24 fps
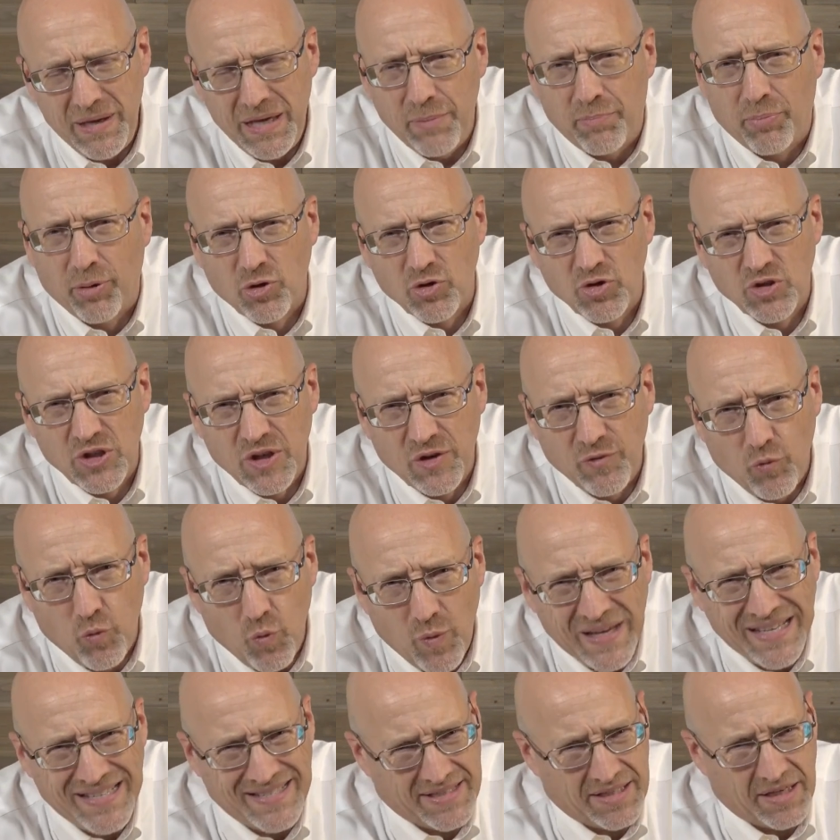a person of
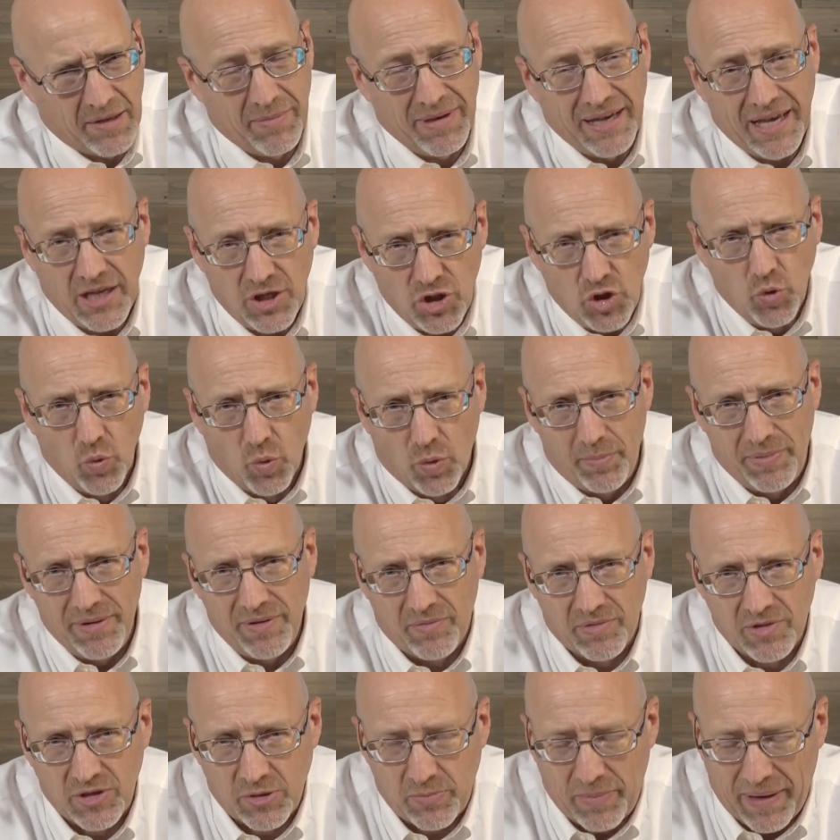wisdom and you will be
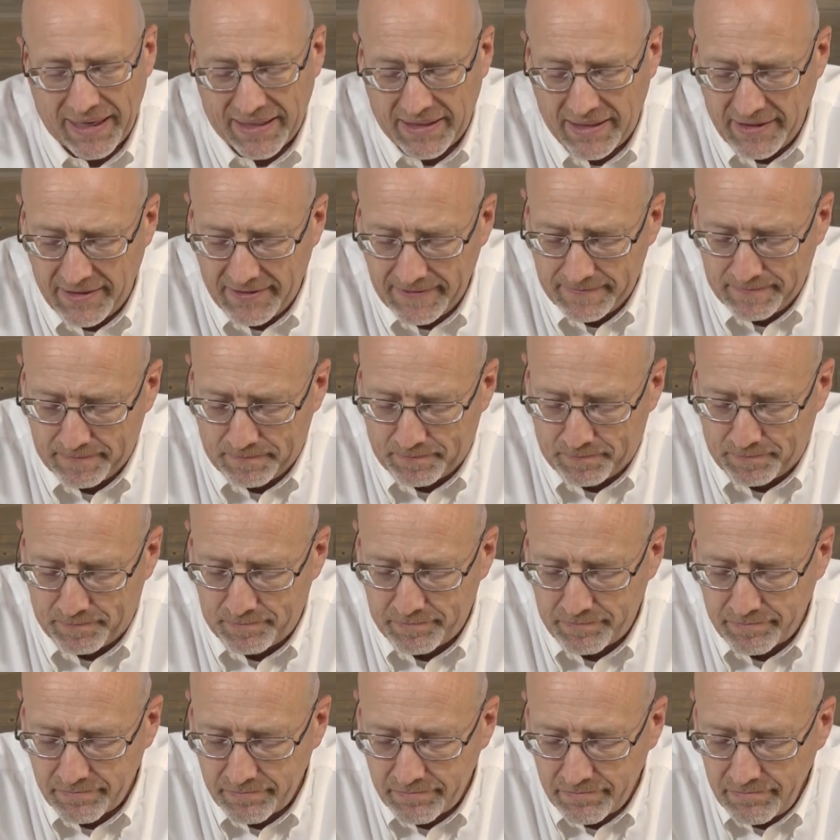respected.
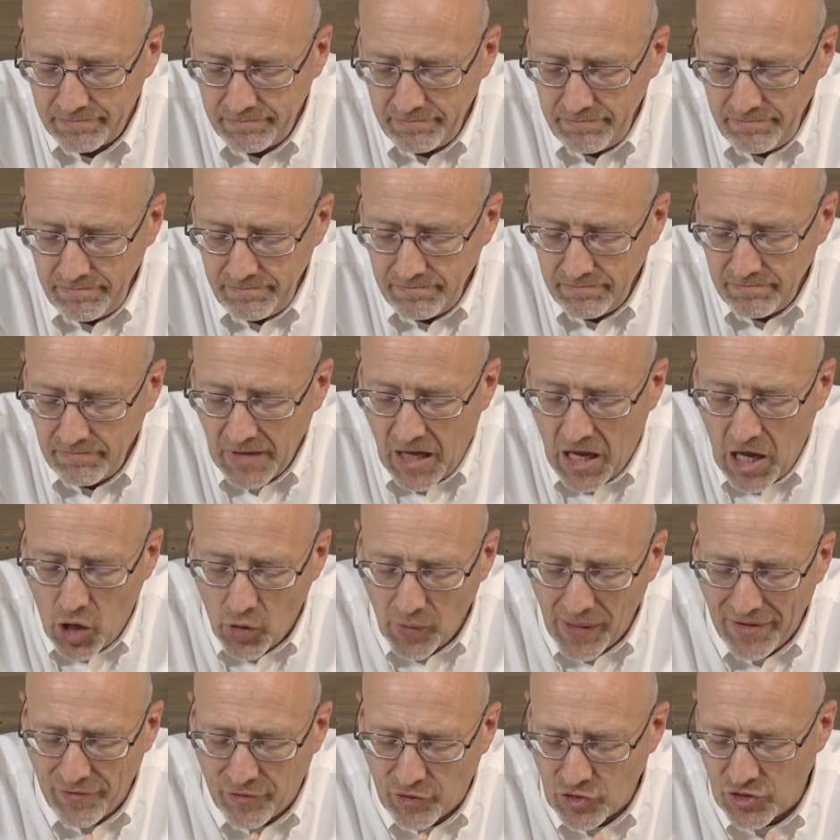
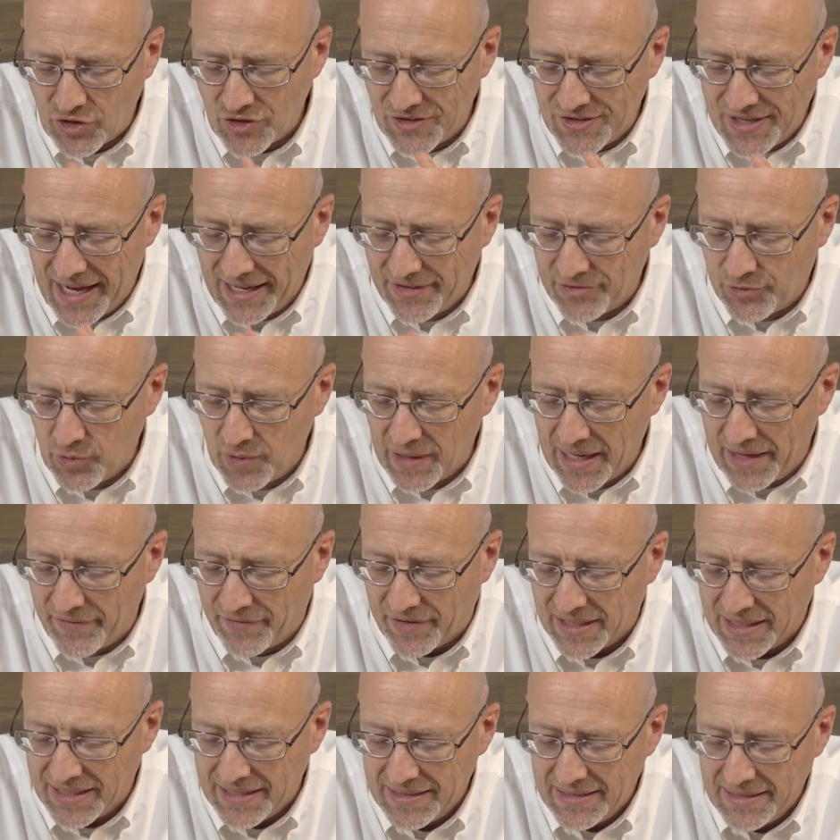Okay, verses 9 through
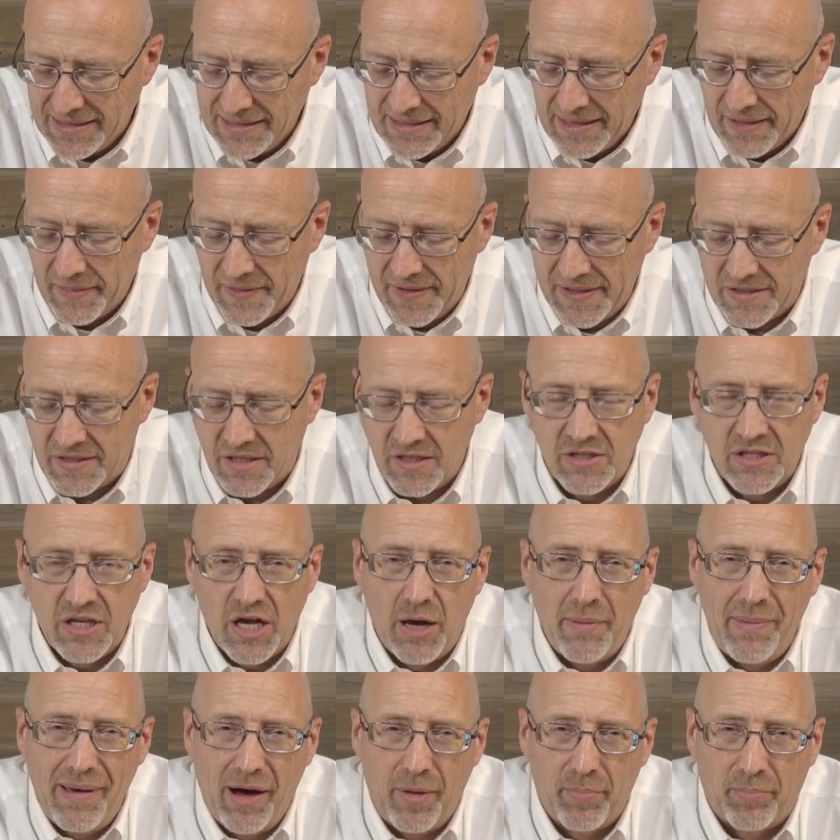11. This is
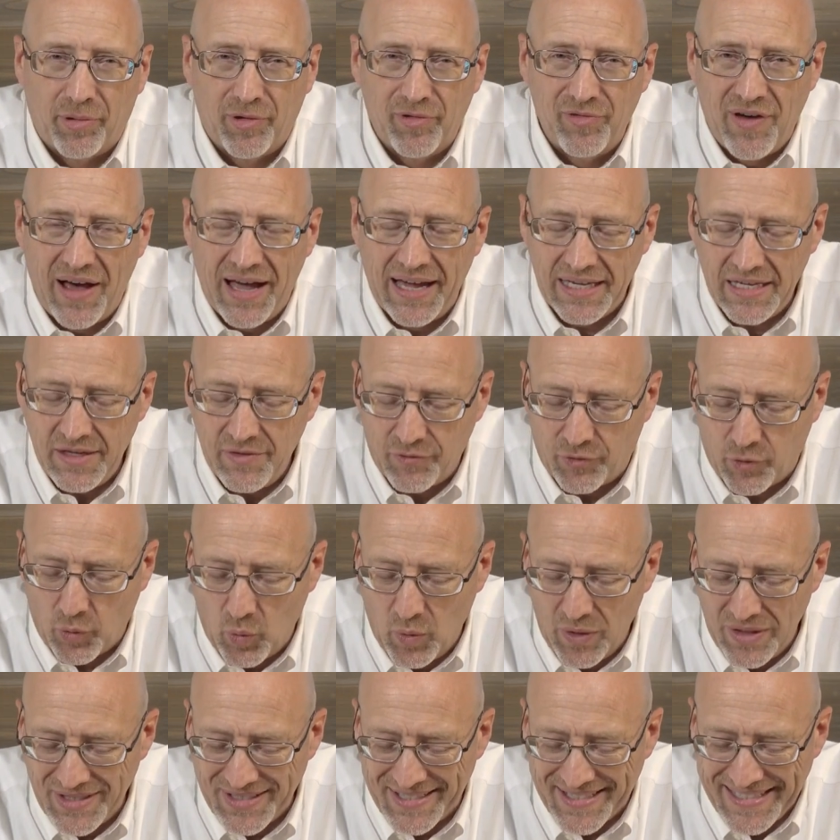about providing for
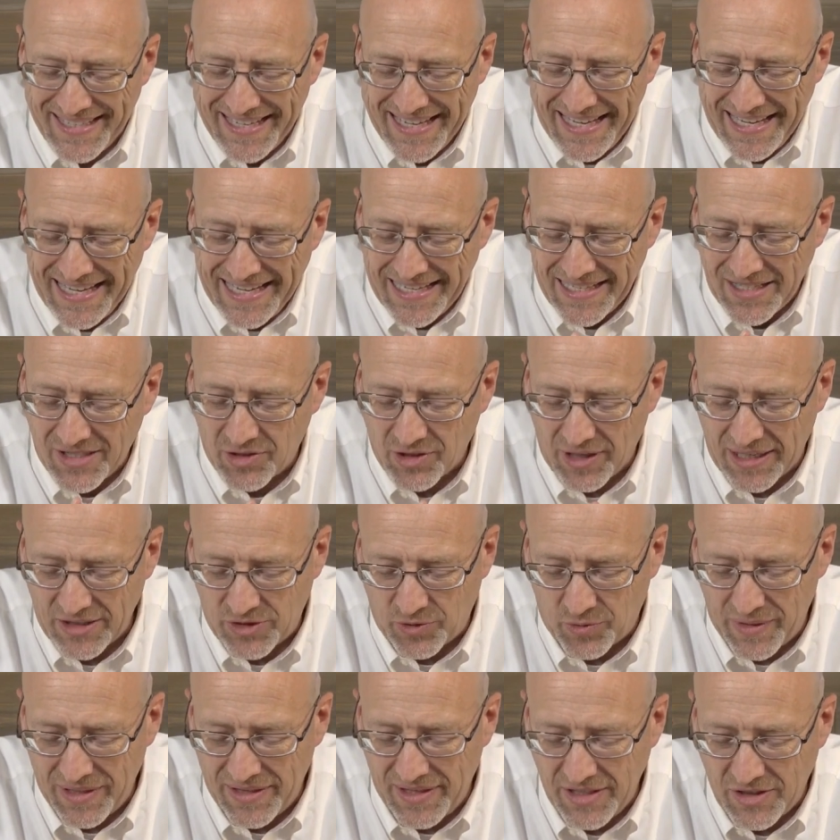one's needs. So
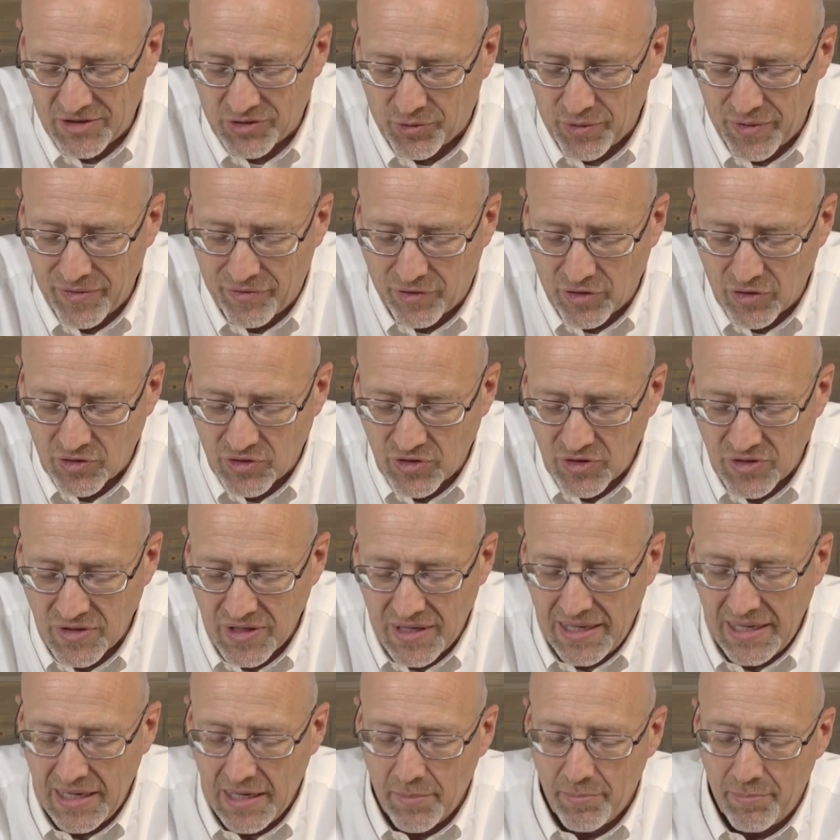let's read these three verses.
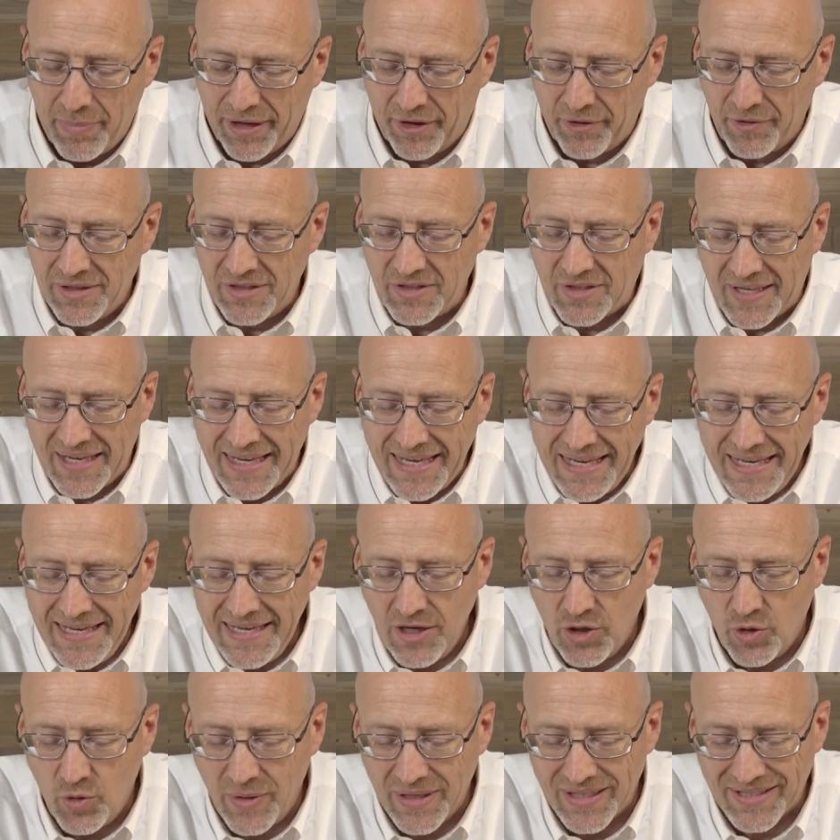Better is
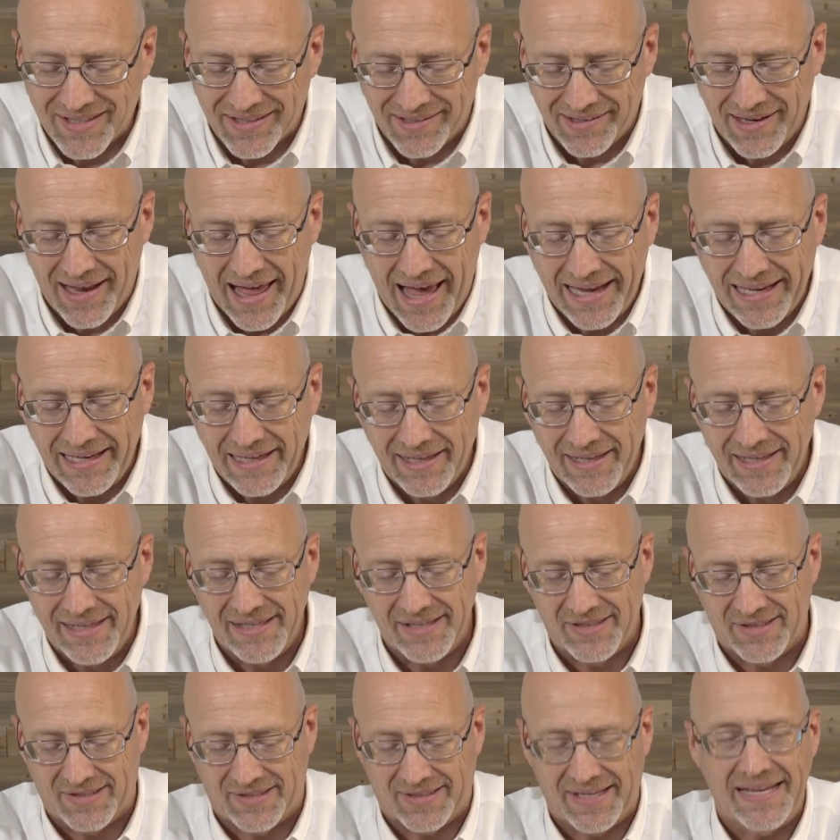he who is lightly
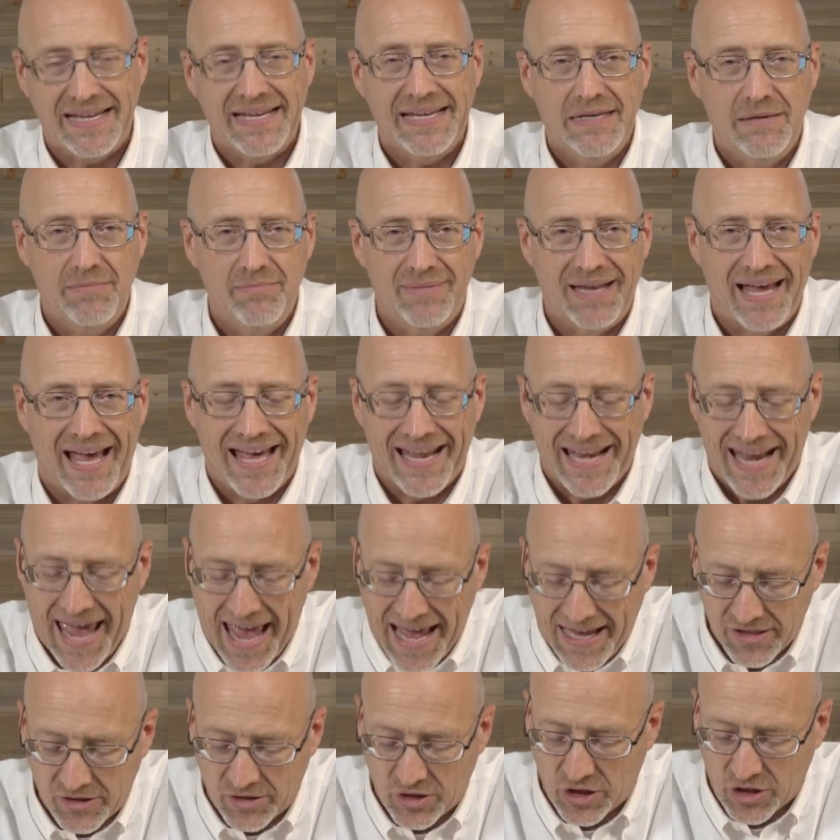esteemed and
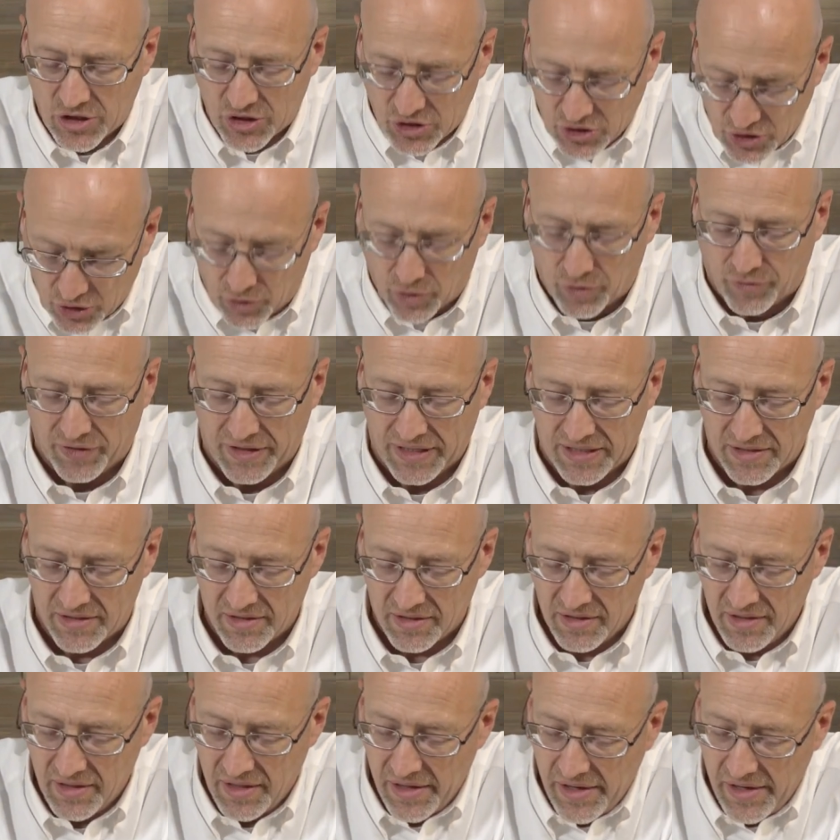has a servant